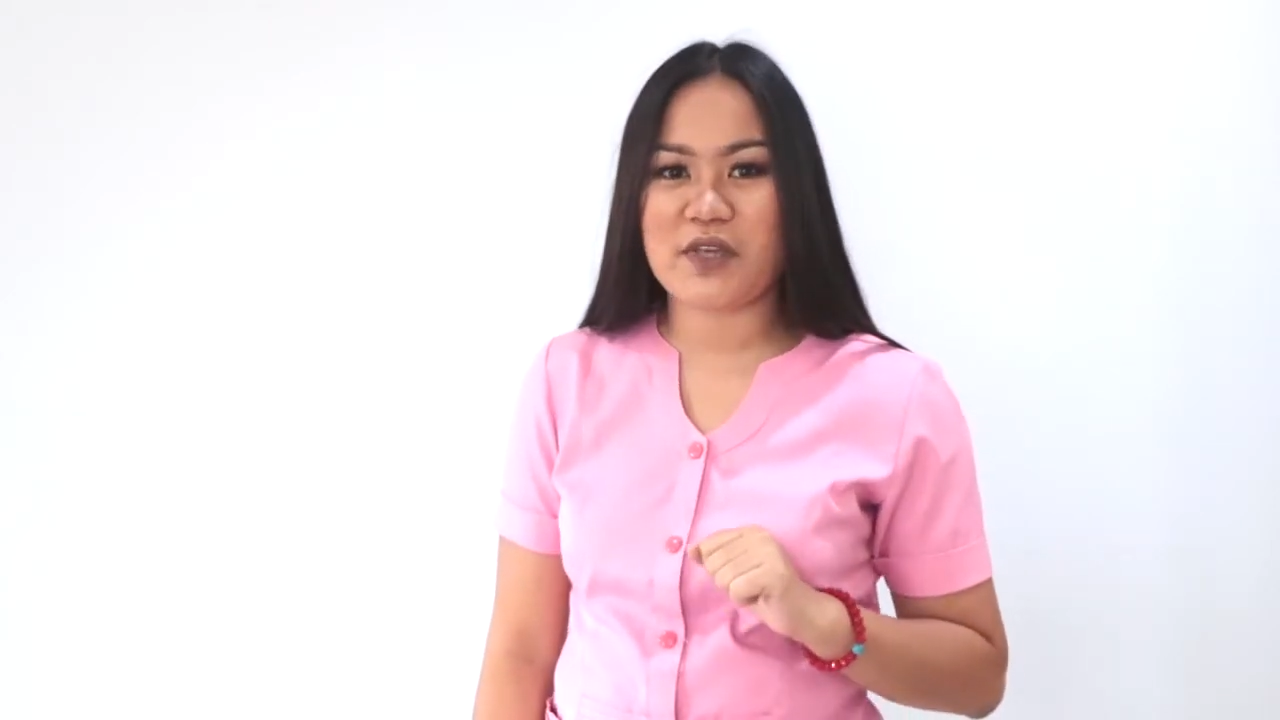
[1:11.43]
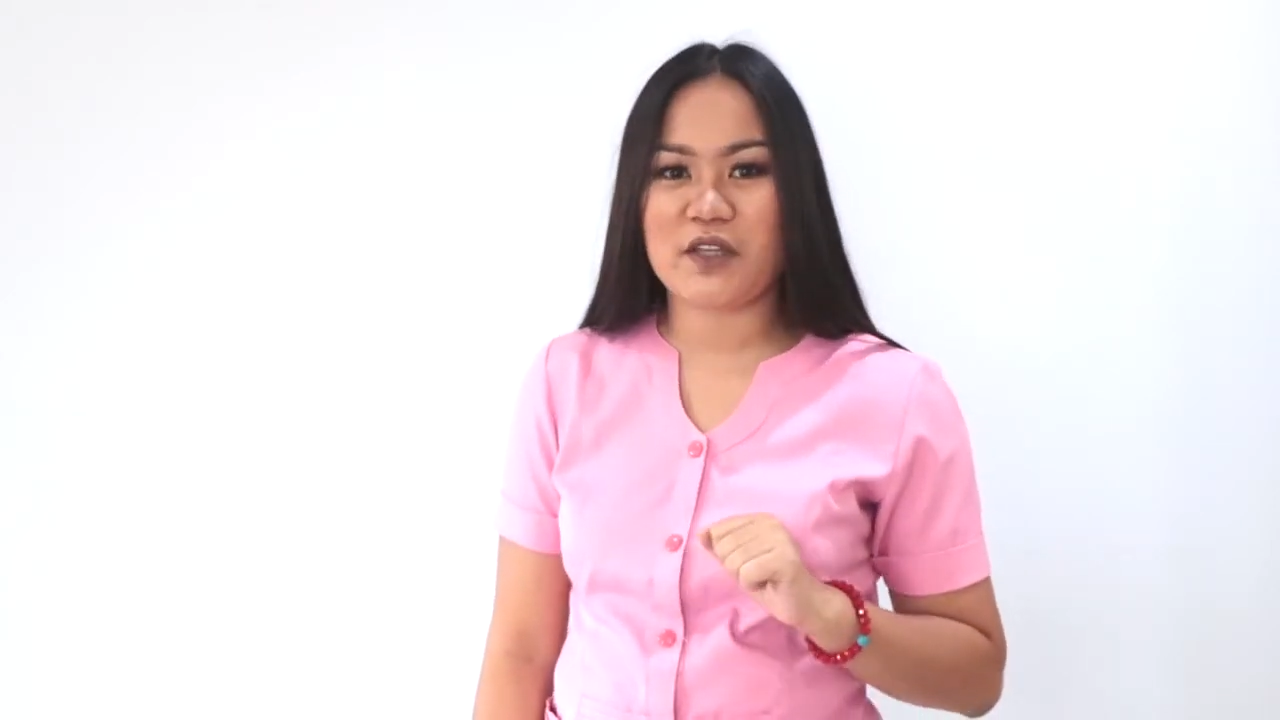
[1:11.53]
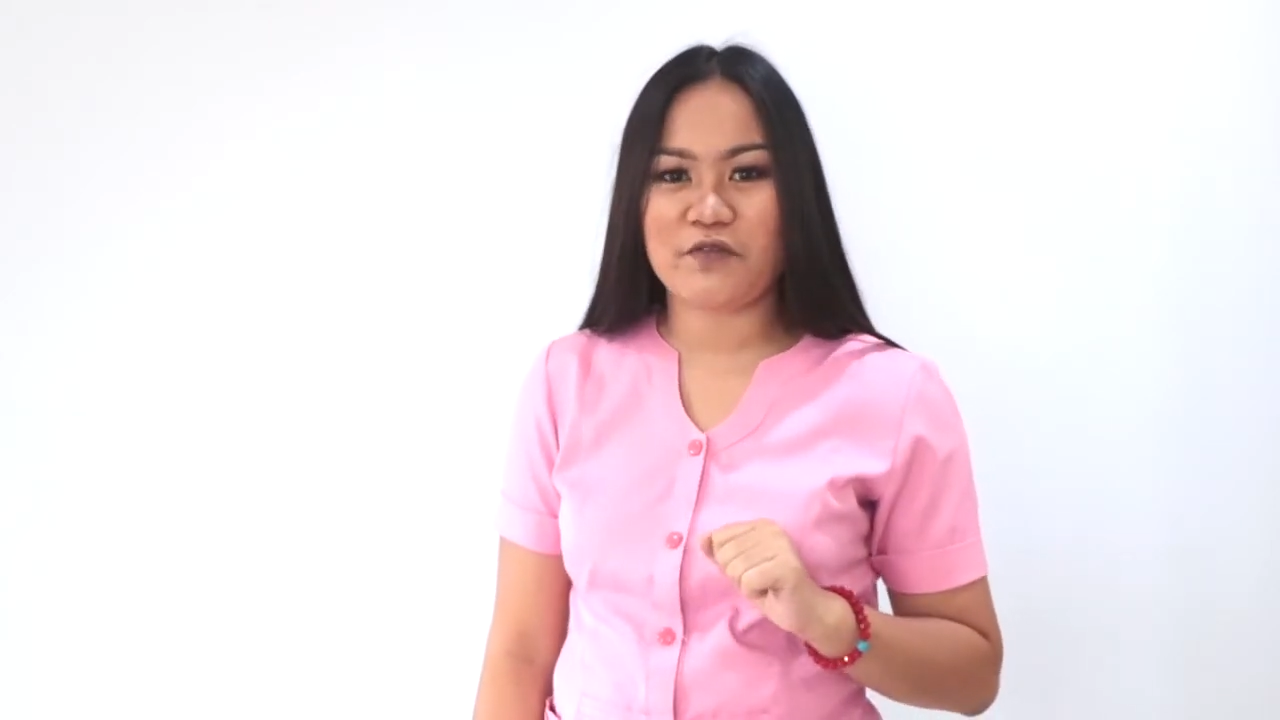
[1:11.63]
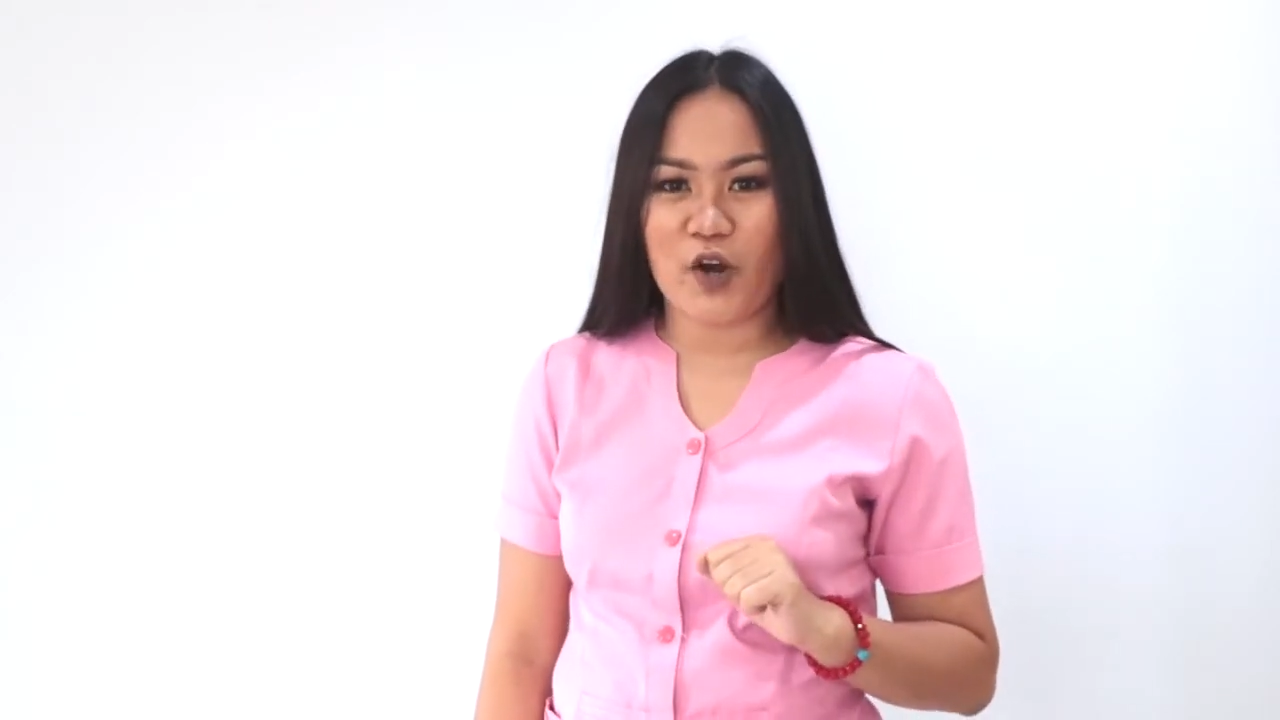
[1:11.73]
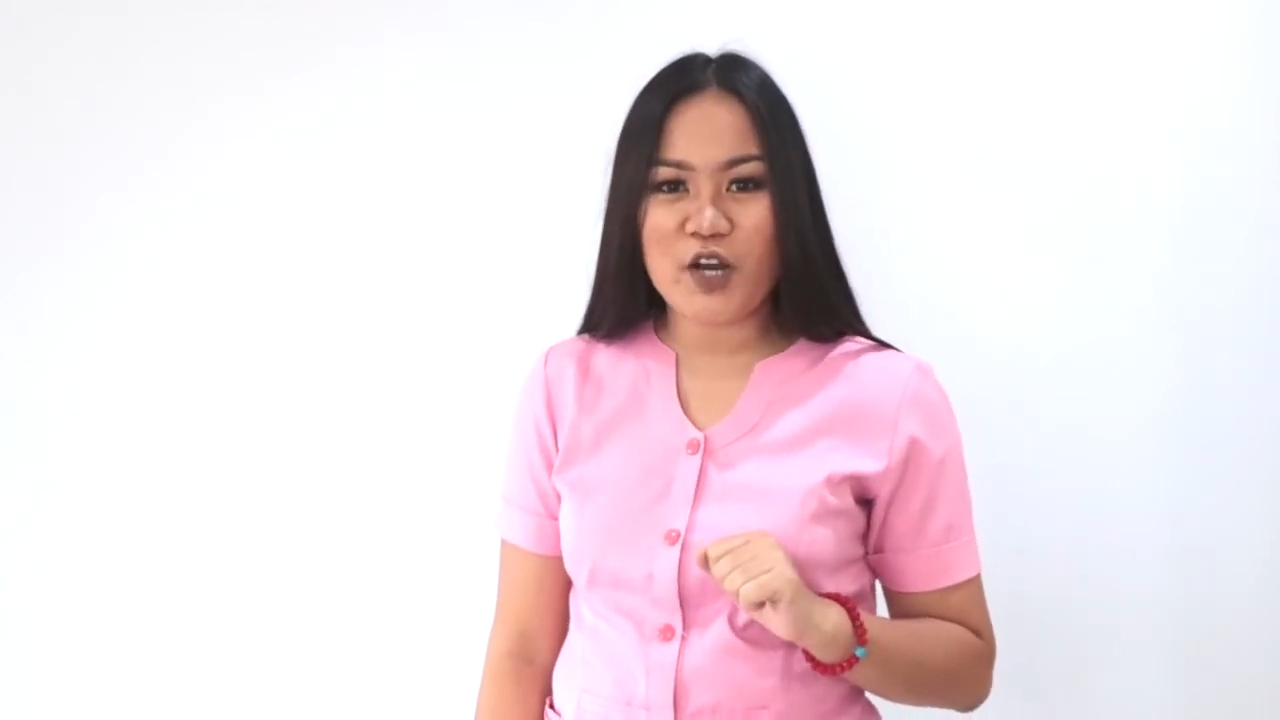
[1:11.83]

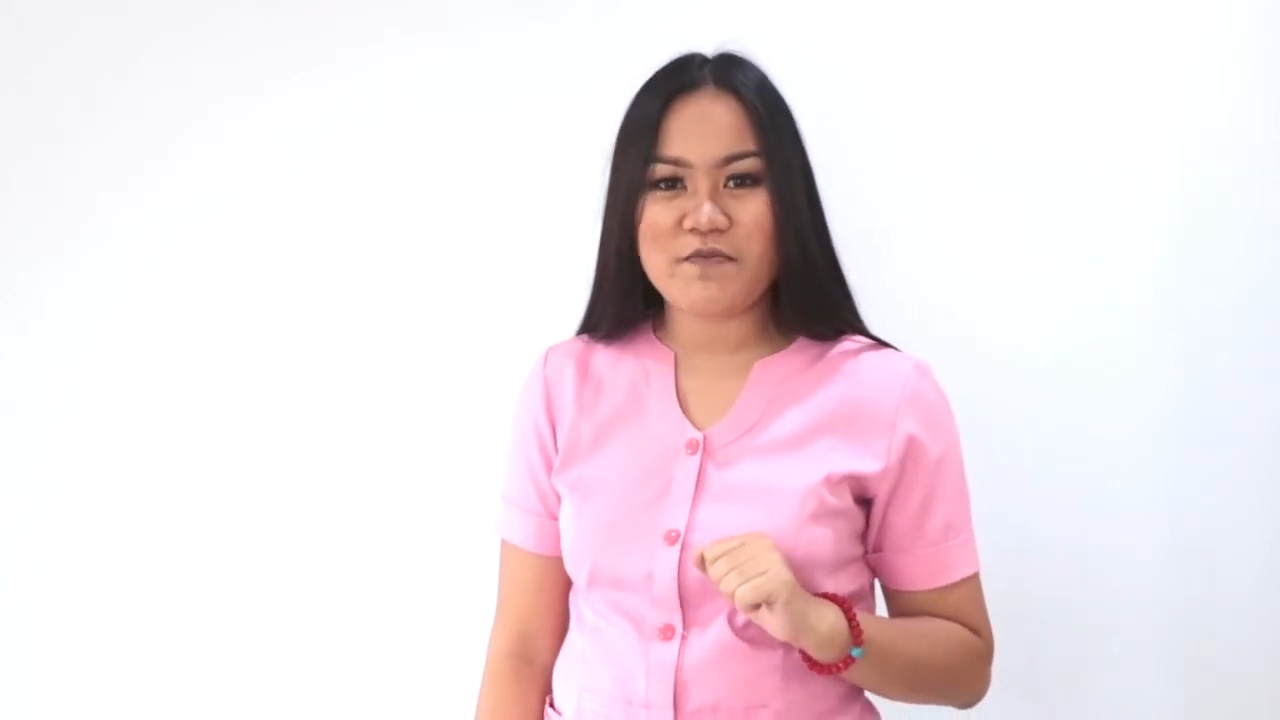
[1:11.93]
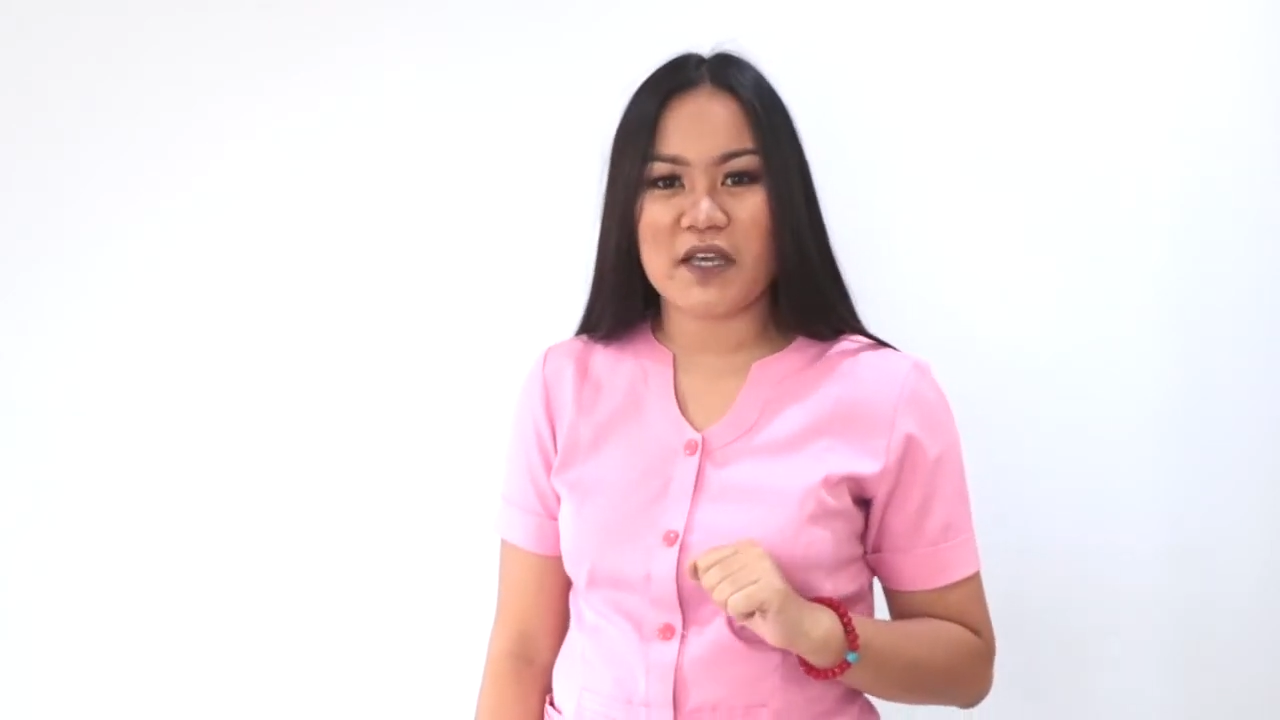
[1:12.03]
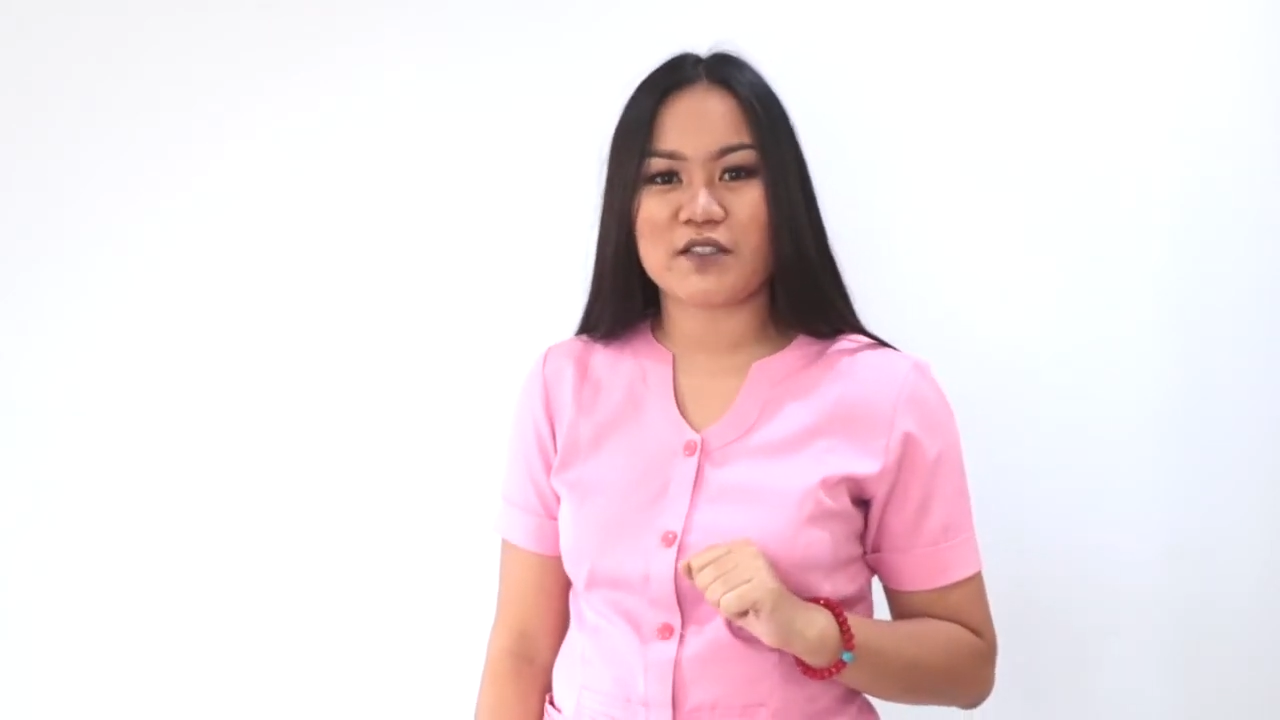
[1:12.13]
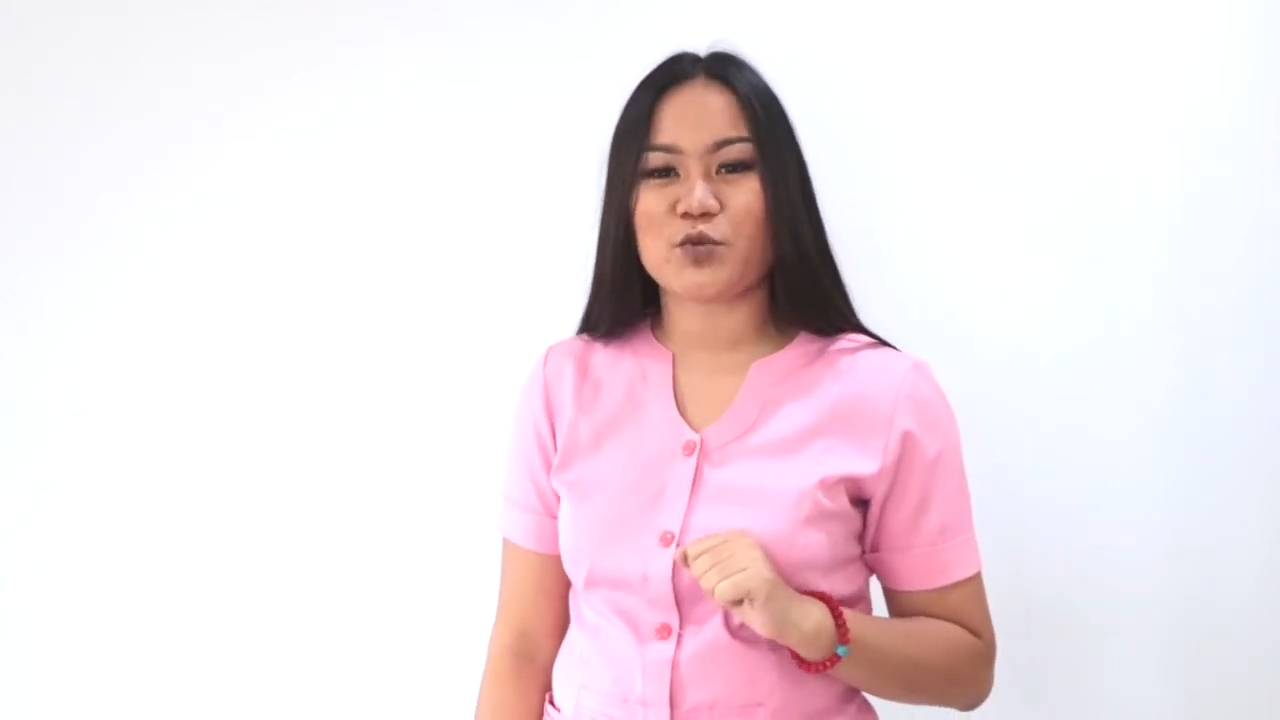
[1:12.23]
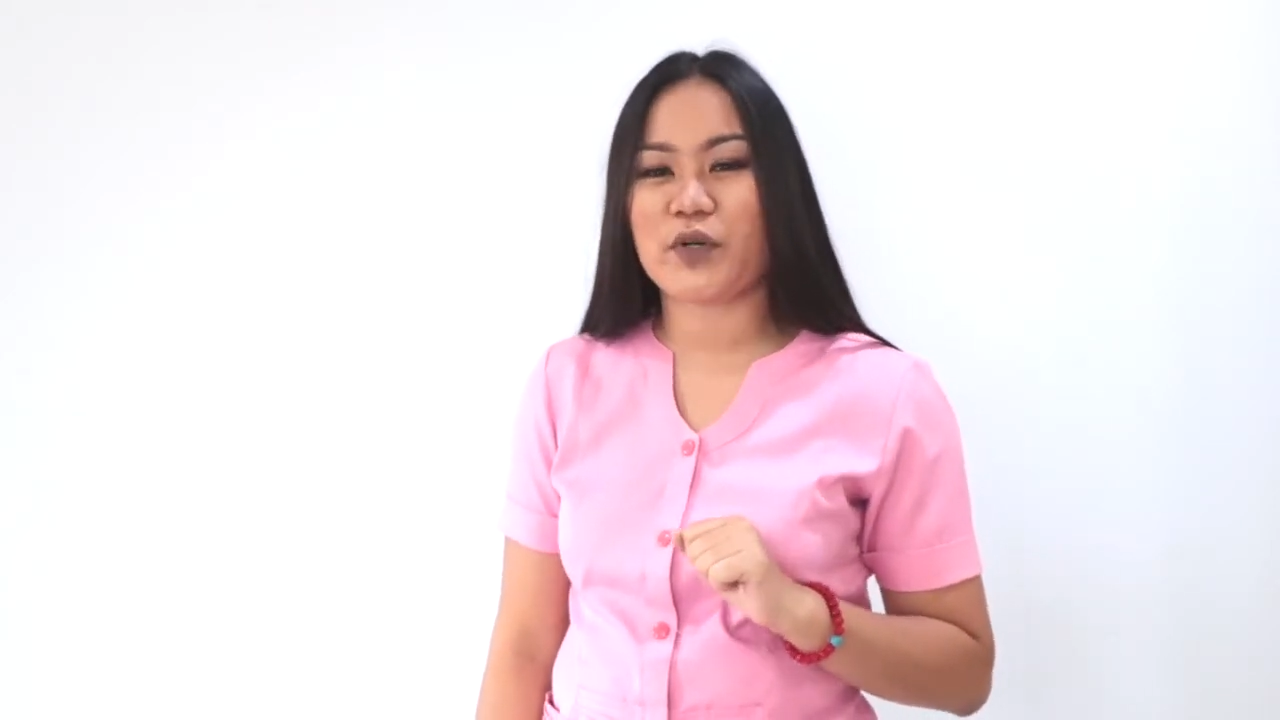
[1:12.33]
the
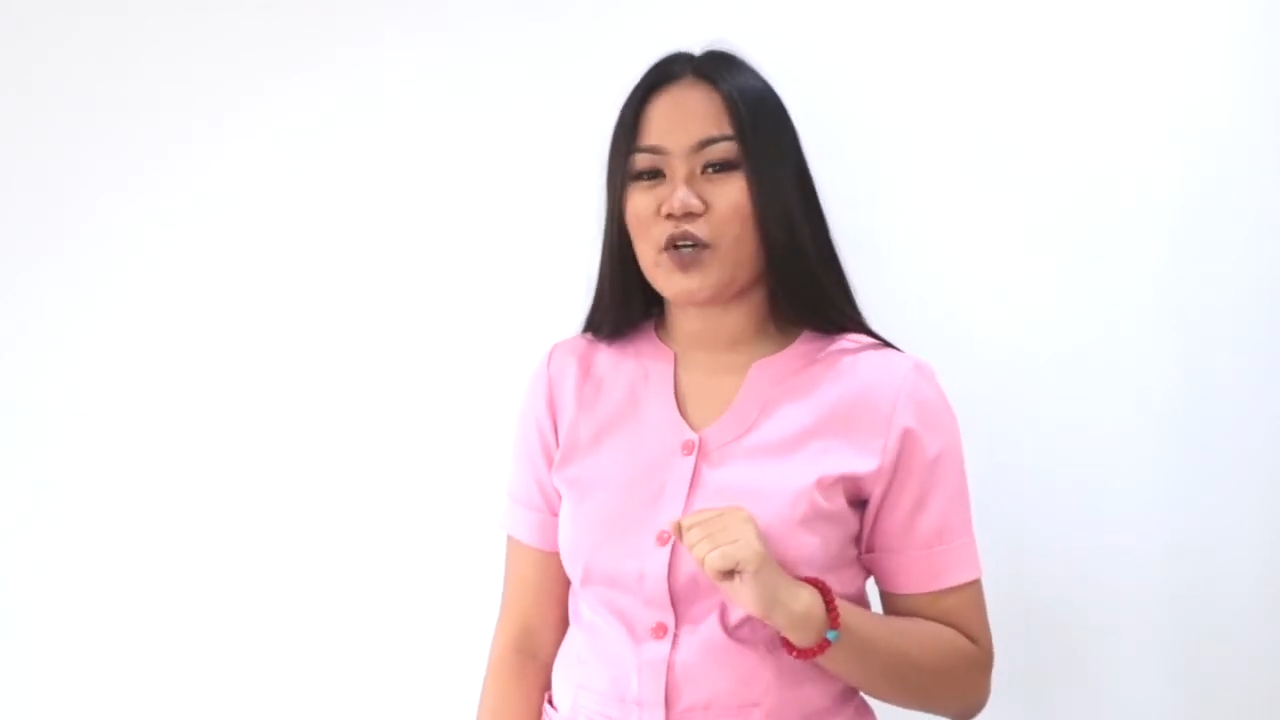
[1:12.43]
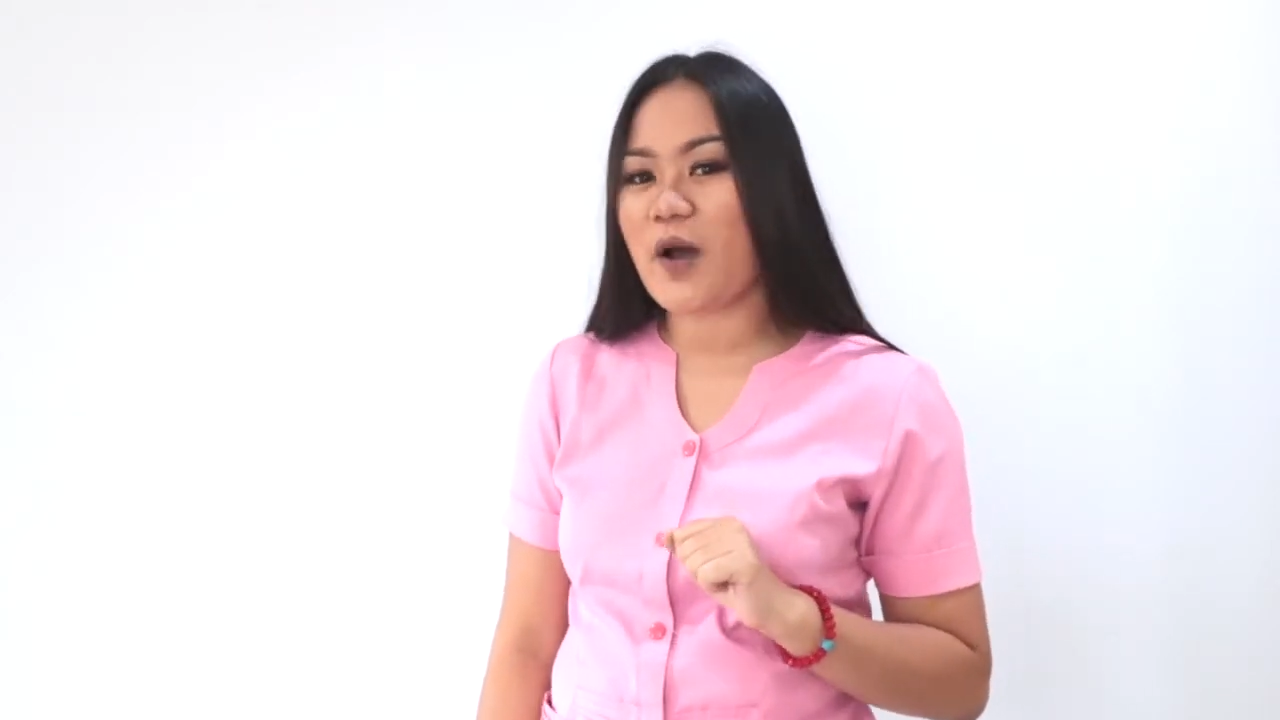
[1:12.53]
environment where